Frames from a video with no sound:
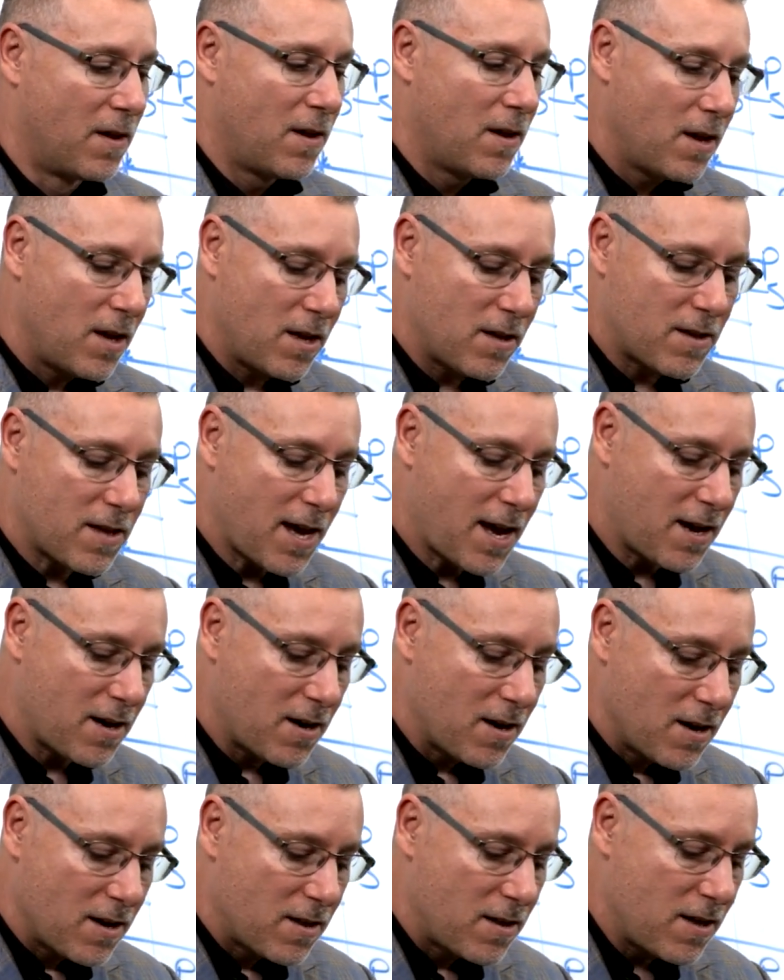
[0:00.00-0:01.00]
is
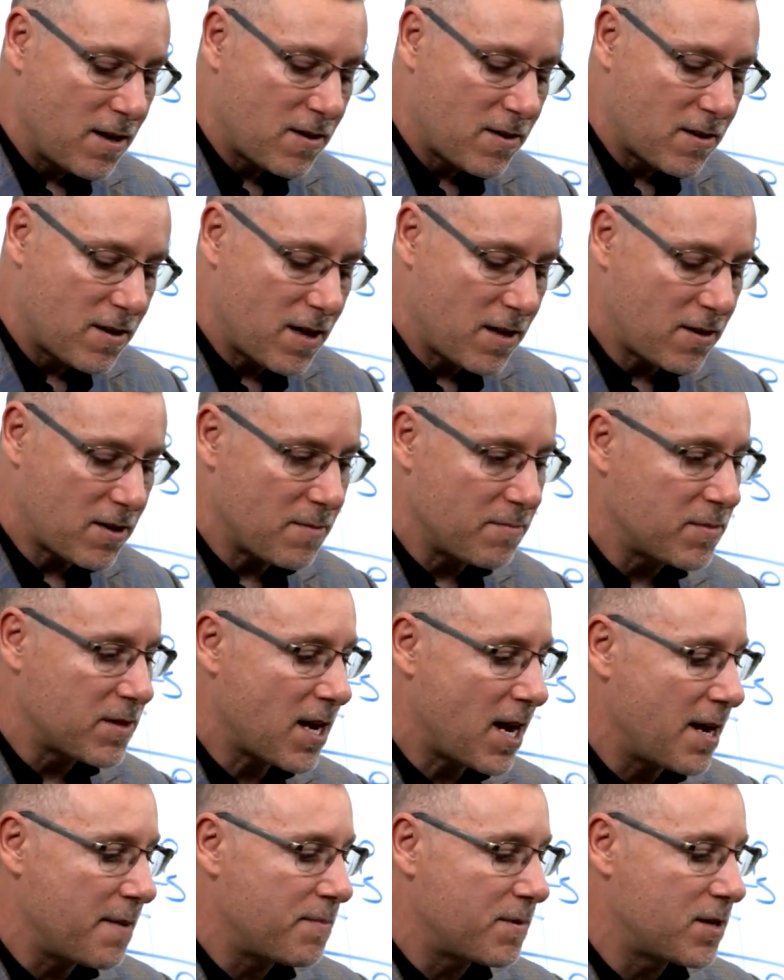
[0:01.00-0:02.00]
that this system
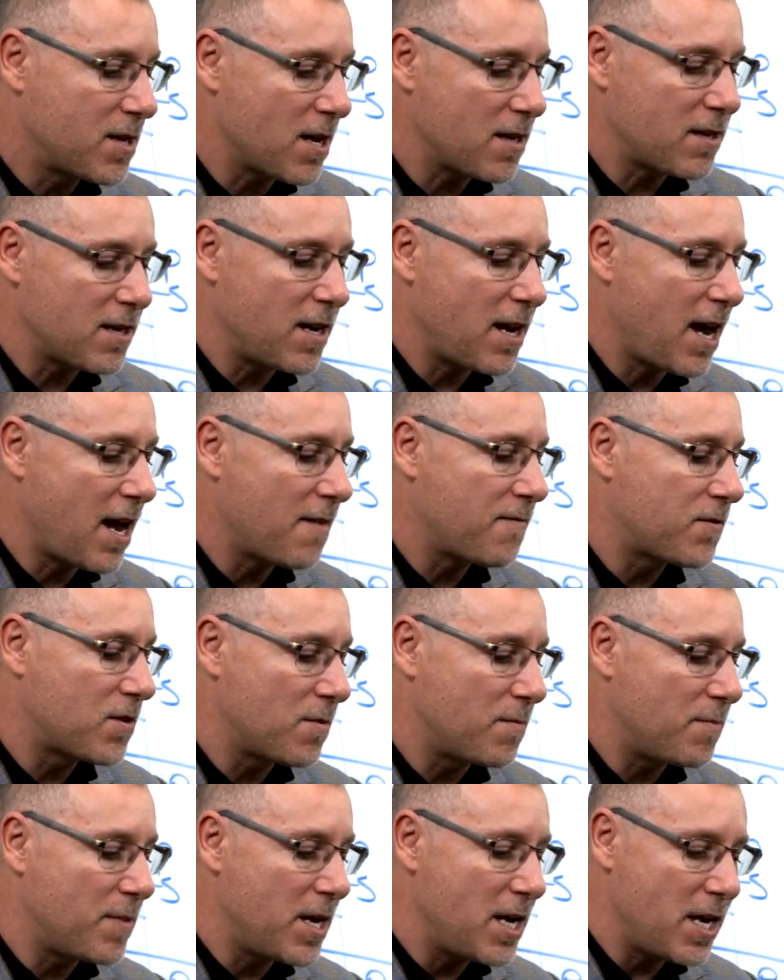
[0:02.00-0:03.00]
type doesn't have to
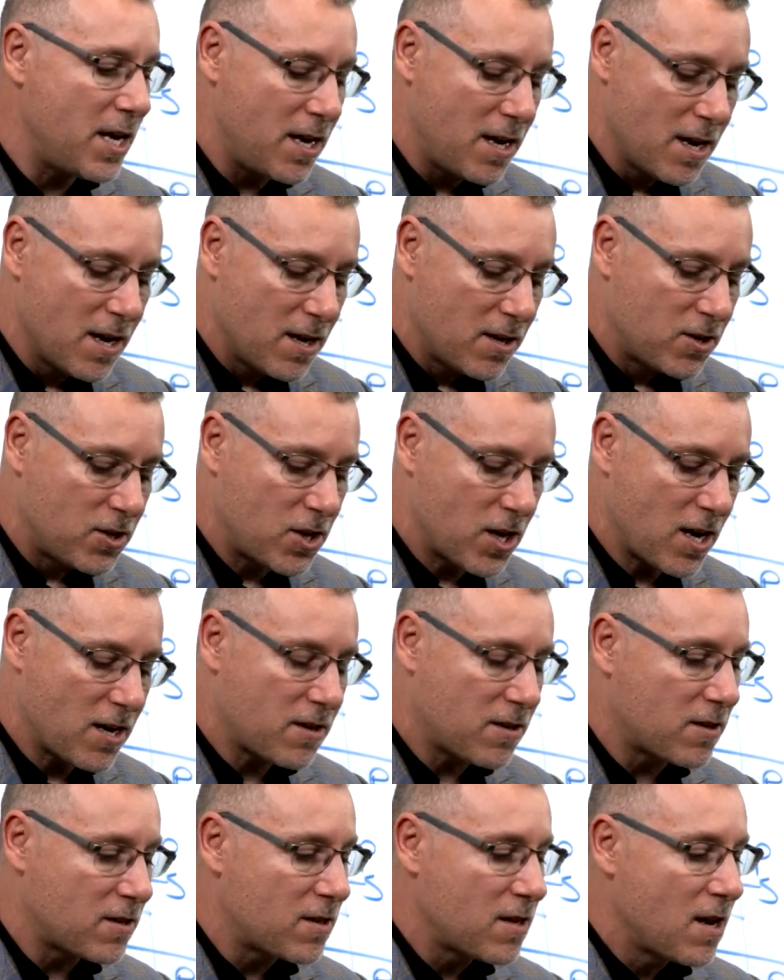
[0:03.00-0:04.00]
be
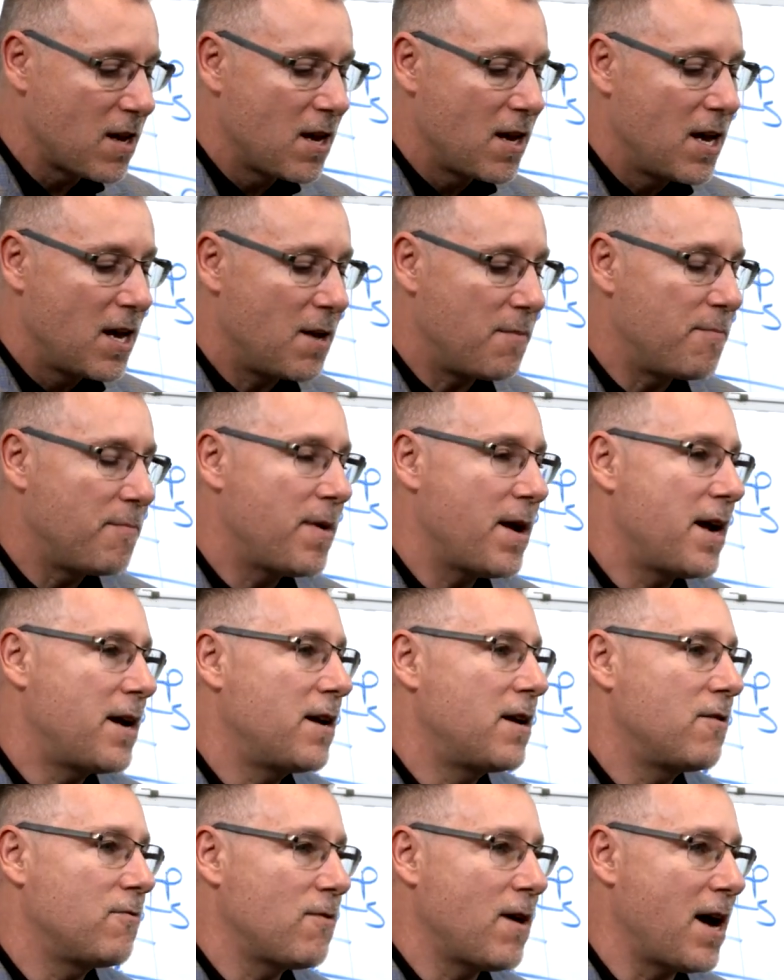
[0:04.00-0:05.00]
just
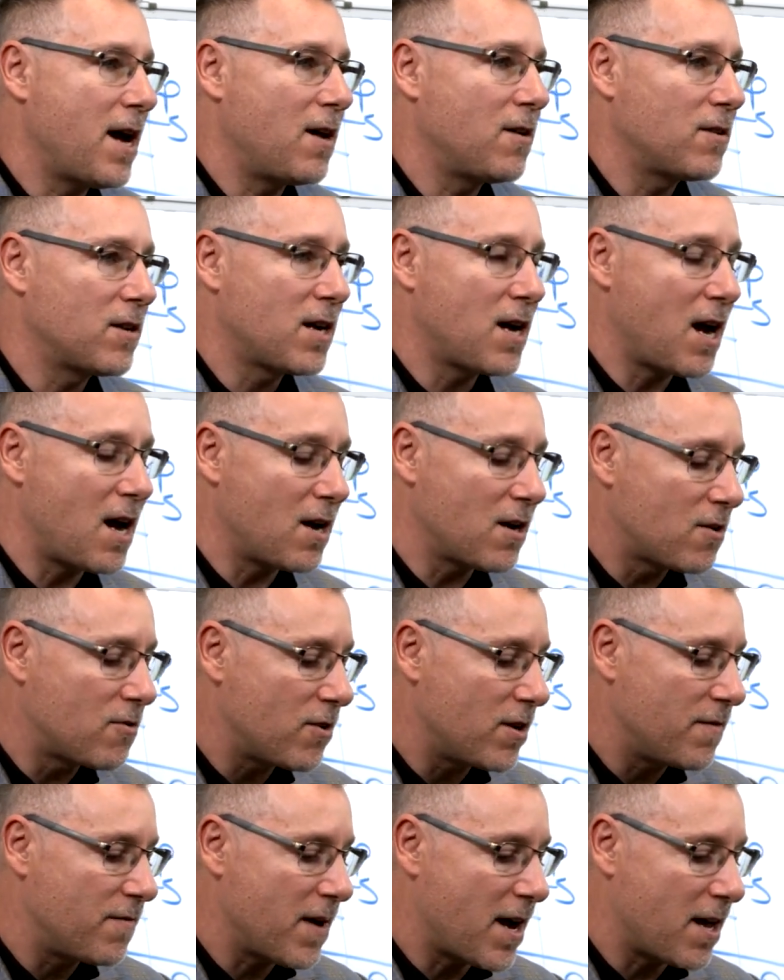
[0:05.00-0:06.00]
embedded around
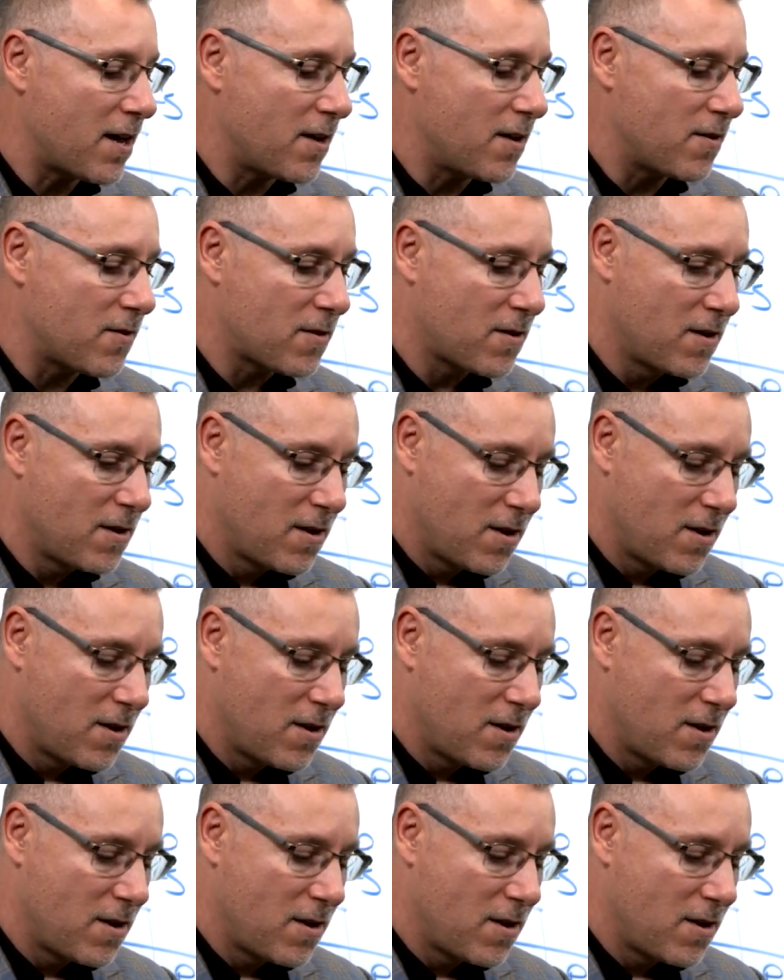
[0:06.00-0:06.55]
concrete values.